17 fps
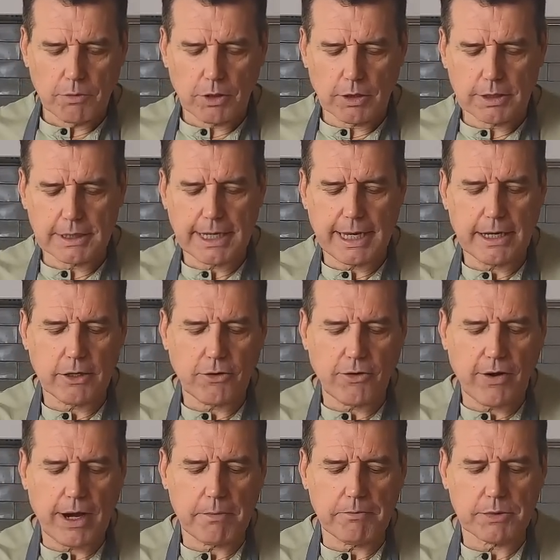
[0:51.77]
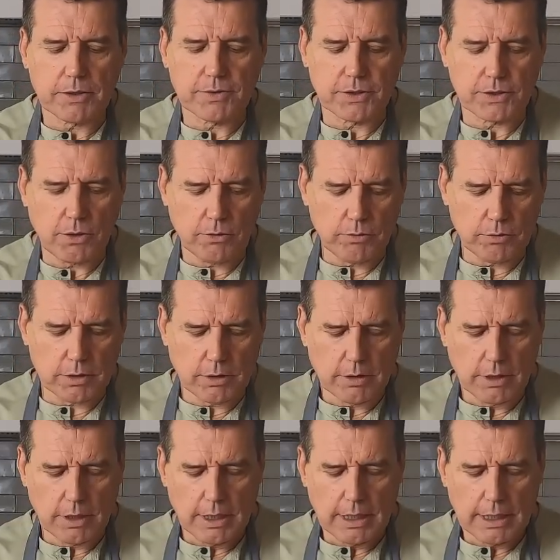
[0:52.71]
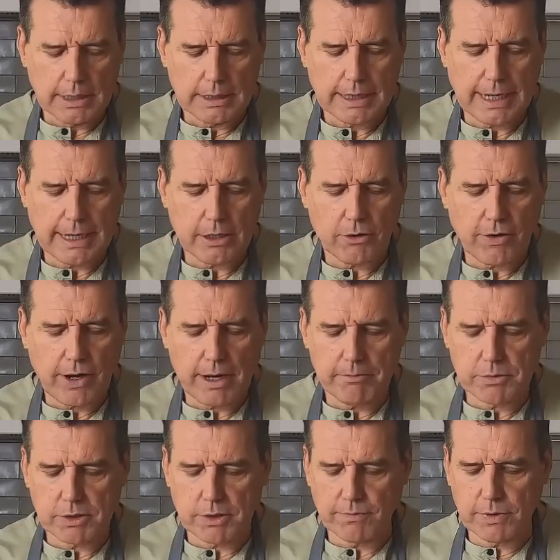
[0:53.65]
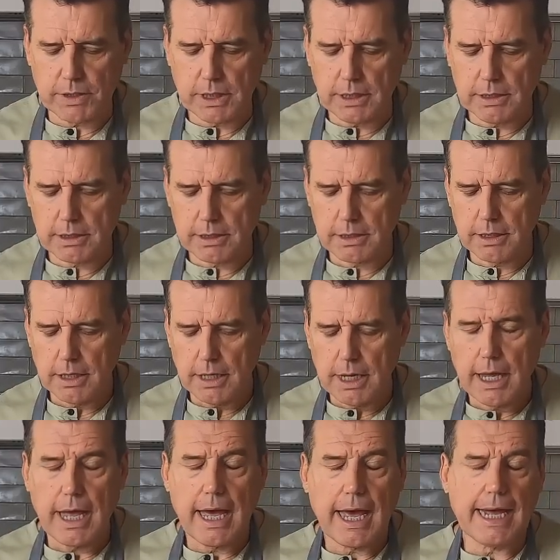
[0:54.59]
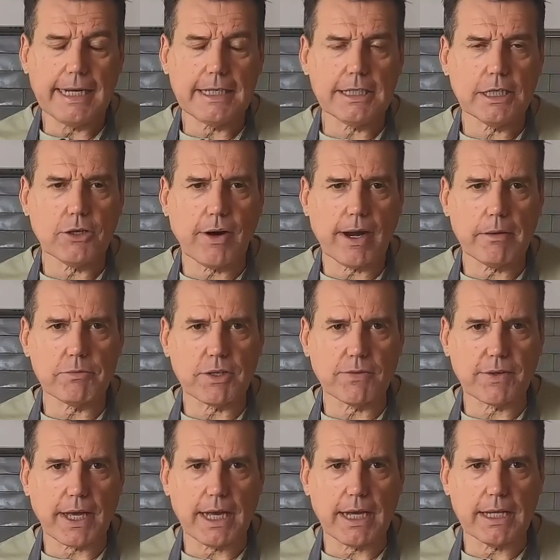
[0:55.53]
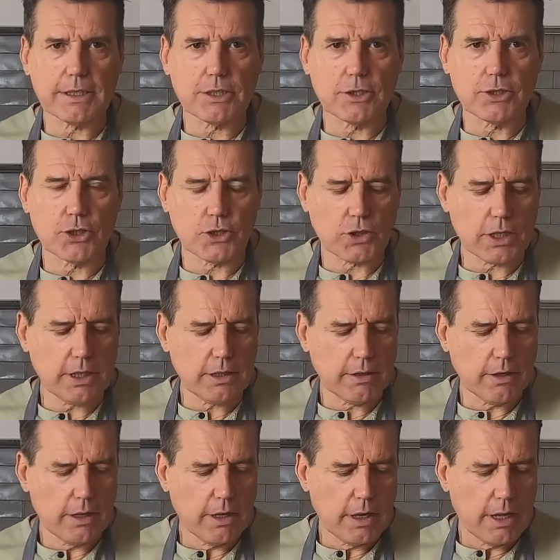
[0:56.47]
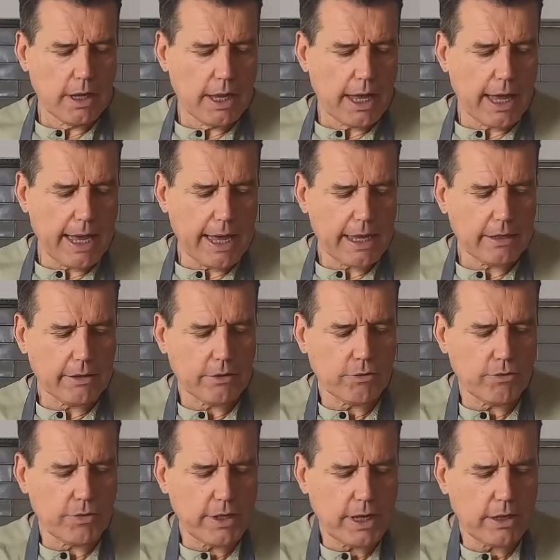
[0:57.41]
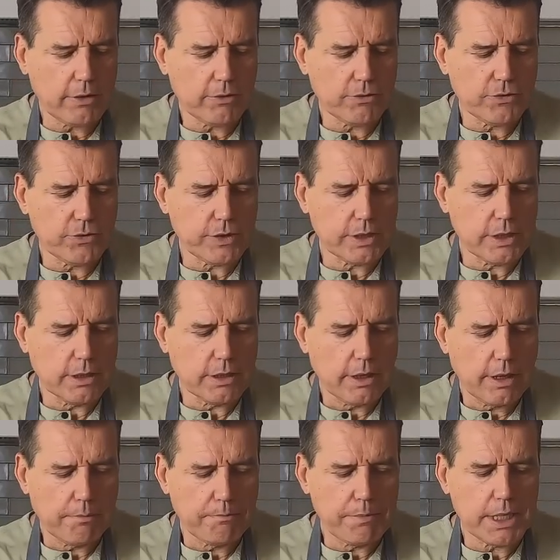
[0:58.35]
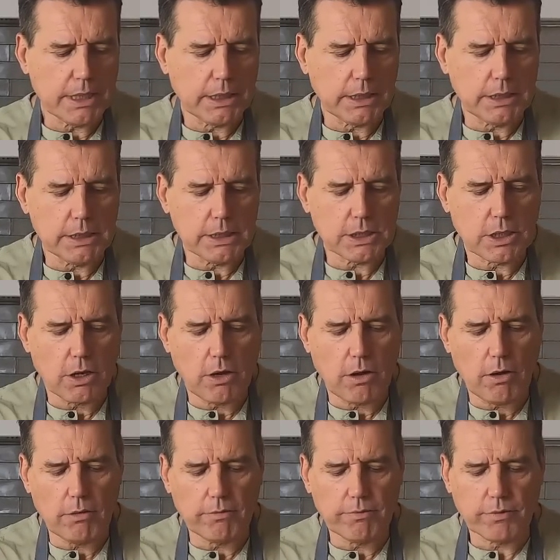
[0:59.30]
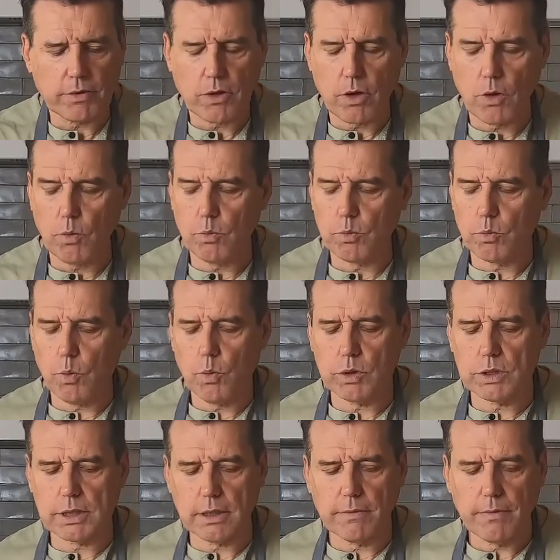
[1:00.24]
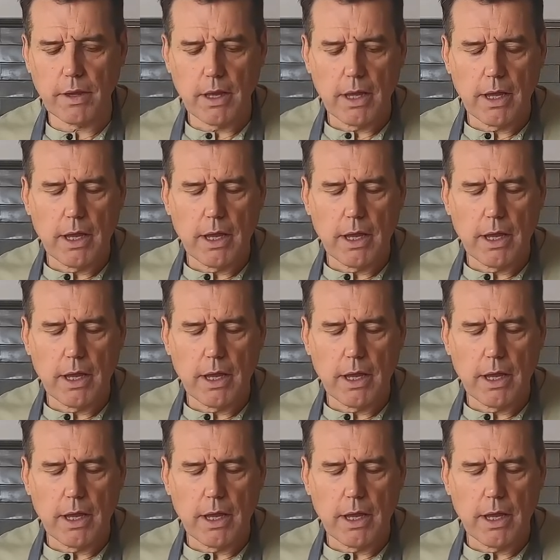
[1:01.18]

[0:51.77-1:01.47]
We've got 10 grams of salt, 10 grams of yeast, 80 grams of castor sugar, and 300 mils of cold water.